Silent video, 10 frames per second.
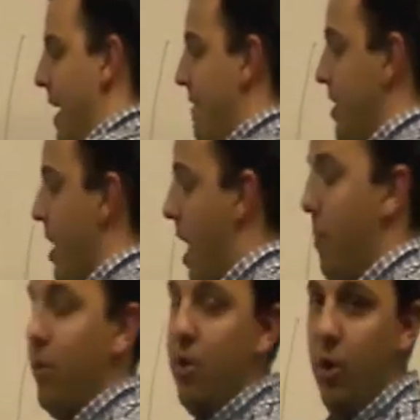have an
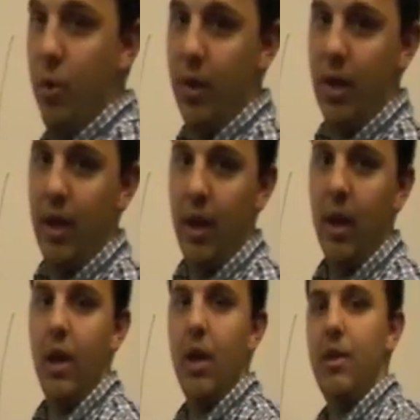opportunity
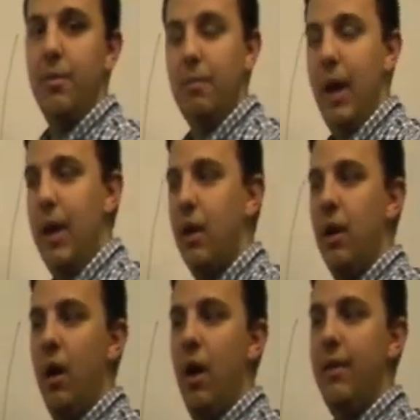to make
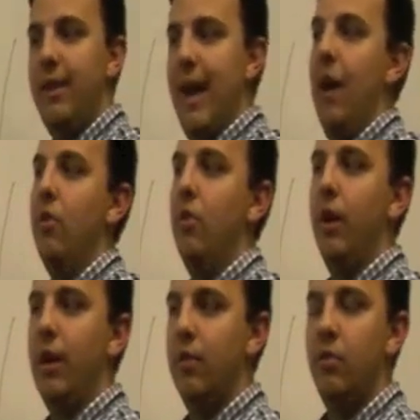a tackle
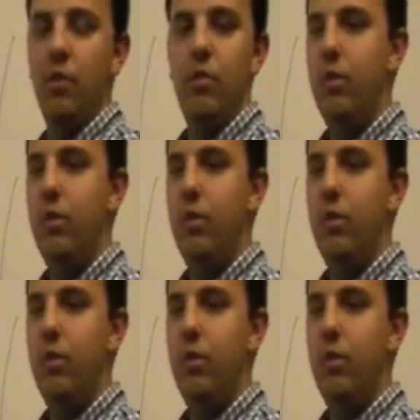against